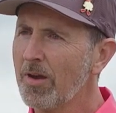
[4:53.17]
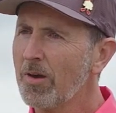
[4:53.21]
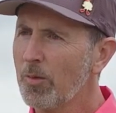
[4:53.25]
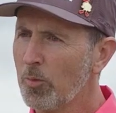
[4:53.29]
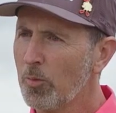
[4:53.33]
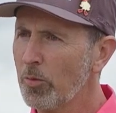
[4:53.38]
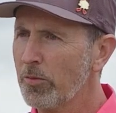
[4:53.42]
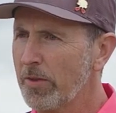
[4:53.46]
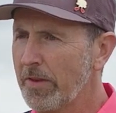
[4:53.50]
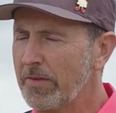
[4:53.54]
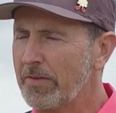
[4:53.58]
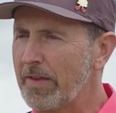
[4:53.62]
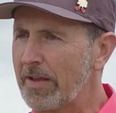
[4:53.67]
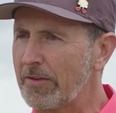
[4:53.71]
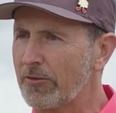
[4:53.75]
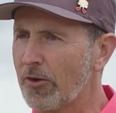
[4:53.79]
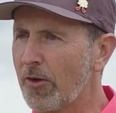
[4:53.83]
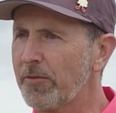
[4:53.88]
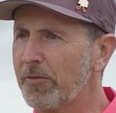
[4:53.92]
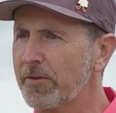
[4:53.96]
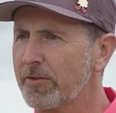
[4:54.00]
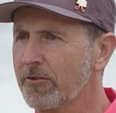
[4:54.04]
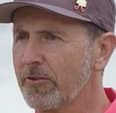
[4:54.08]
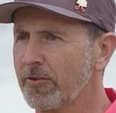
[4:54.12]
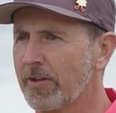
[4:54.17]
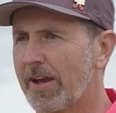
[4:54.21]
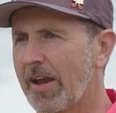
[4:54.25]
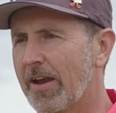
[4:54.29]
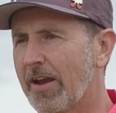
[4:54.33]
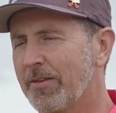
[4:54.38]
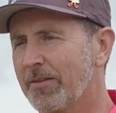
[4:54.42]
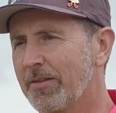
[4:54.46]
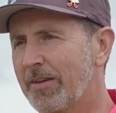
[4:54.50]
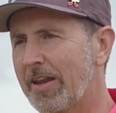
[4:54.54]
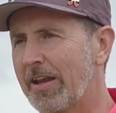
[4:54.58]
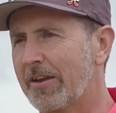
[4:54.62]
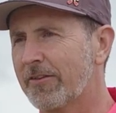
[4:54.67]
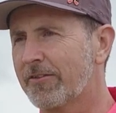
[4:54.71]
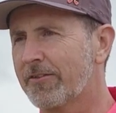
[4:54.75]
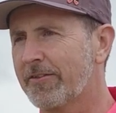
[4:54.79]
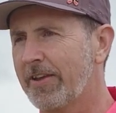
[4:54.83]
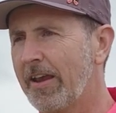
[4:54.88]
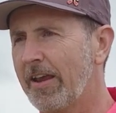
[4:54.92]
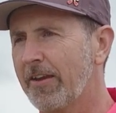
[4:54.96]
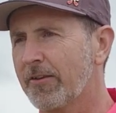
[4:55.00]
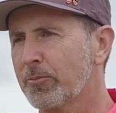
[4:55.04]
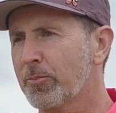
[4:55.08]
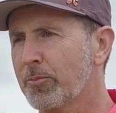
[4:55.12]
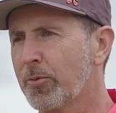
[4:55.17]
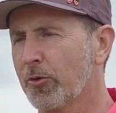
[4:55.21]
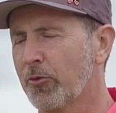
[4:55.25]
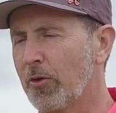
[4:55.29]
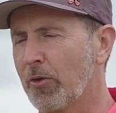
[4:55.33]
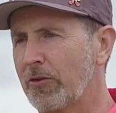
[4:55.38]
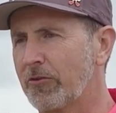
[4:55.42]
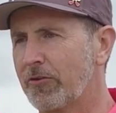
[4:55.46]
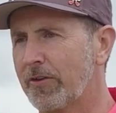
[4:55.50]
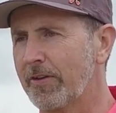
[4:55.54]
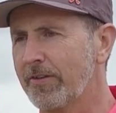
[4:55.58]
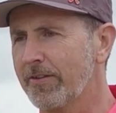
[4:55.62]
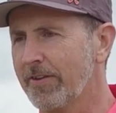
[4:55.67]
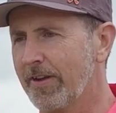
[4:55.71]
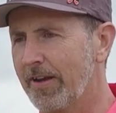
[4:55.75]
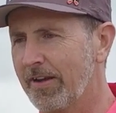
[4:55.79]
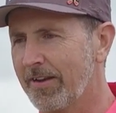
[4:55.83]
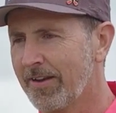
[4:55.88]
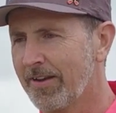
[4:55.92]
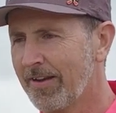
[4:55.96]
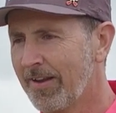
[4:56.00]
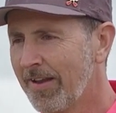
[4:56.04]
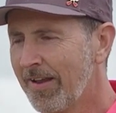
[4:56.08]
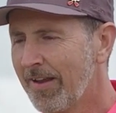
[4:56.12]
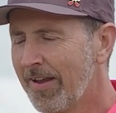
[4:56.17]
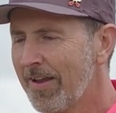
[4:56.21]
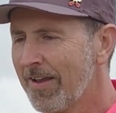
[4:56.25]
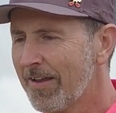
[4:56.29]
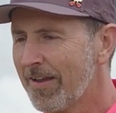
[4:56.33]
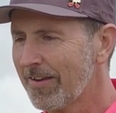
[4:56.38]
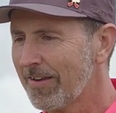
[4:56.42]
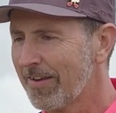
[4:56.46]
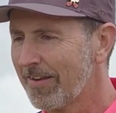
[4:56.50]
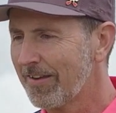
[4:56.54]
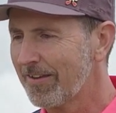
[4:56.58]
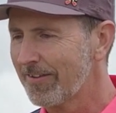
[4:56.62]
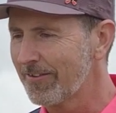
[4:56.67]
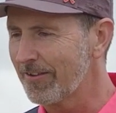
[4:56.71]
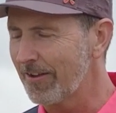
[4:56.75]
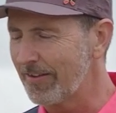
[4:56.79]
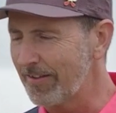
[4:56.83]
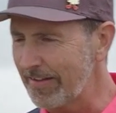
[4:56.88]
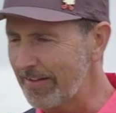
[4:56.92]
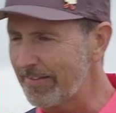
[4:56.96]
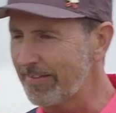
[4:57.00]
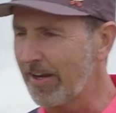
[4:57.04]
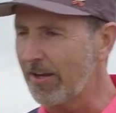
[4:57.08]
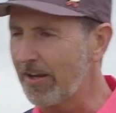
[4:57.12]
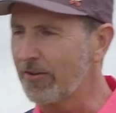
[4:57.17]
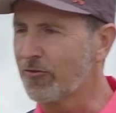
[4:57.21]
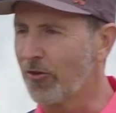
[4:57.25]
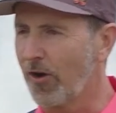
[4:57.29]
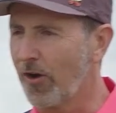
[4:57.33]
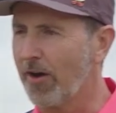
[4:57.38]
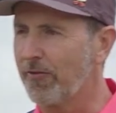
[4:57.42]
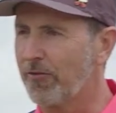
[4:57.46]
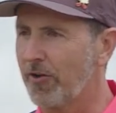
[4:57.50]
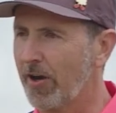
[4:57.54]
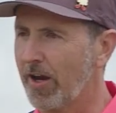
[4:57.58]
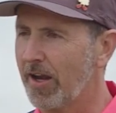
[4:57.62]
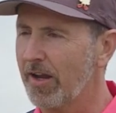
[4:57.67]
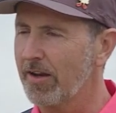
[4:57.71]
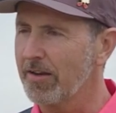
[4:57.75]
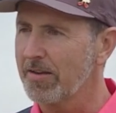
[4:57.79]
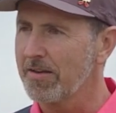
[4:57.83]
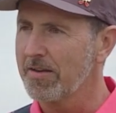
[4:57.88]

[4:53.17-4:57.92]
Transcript: Well, then that's obviously our next test progression, isn't it? So let's get driver out